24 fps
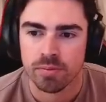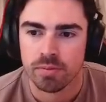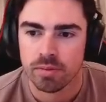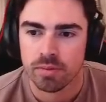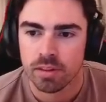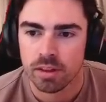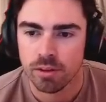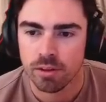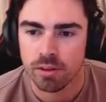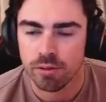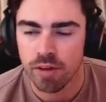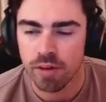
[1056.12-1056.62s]

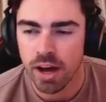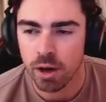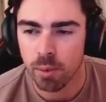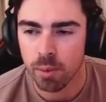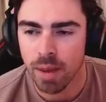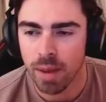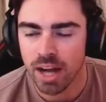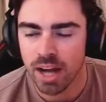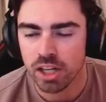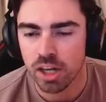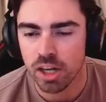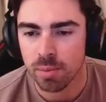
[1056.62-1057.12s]
The final
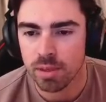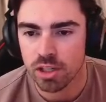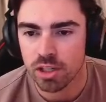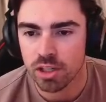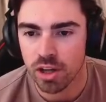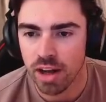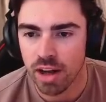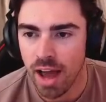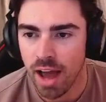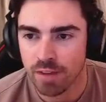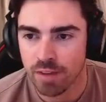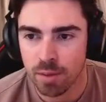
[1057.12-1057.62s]
matchup is
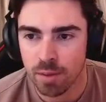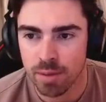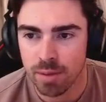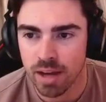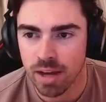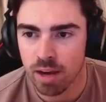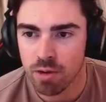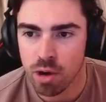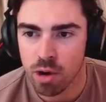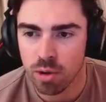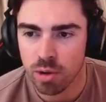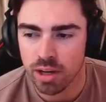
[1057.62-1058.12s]
gonna have to be our
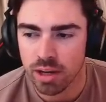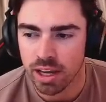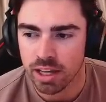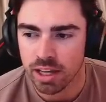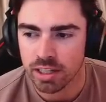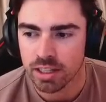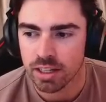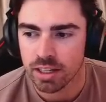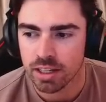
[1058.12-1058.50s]
Real King.